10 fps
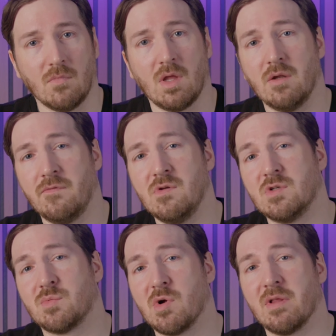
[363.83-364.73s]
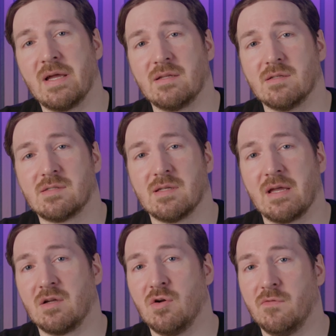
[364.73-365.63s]
And if you use smart lights
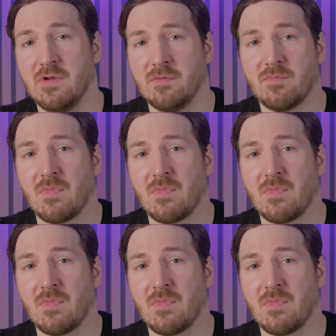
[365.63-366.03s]
like Gobi,